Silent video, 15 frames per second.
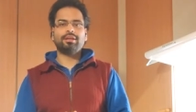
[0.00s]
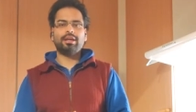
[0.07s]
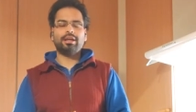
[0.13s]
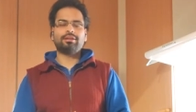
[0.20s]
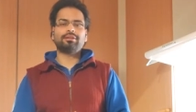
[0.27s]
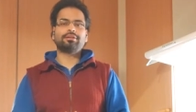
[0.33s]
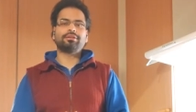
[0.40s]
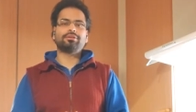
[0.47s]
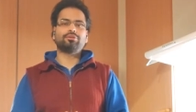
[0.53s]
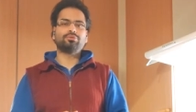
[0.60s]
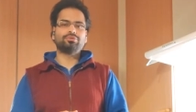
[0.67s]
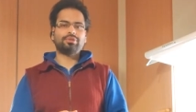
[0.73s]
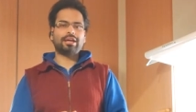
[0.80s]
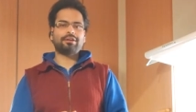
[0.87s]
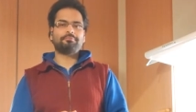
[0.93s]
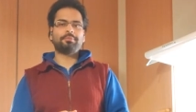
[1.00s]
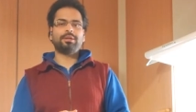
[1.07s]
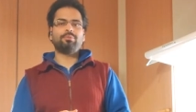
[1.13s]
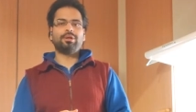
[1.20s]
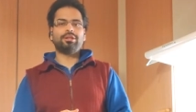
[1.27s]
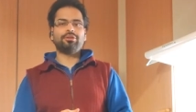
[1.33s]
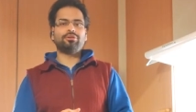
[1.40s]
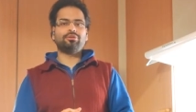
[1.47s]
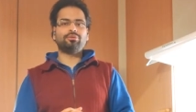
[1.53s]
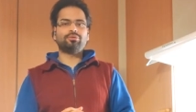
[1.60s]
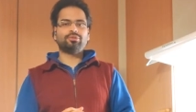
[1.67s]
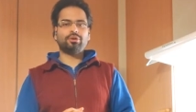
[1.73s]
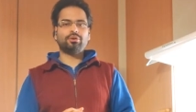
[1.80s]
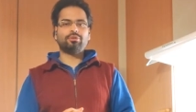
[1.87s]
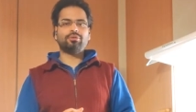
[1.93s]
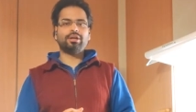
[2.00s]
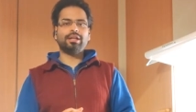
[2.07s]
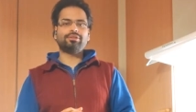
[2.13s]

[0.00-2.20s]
And do tag me when you do so